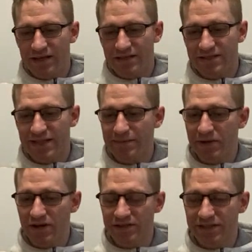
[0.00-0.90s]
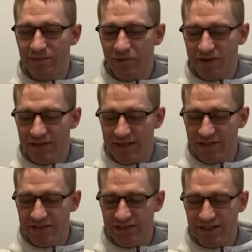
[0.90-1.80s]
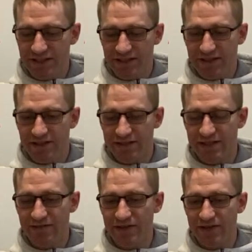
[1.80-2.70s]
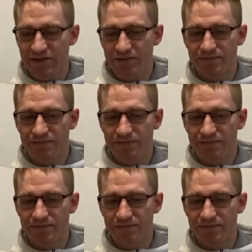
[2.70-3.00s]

Same concept with the Yixing tea video.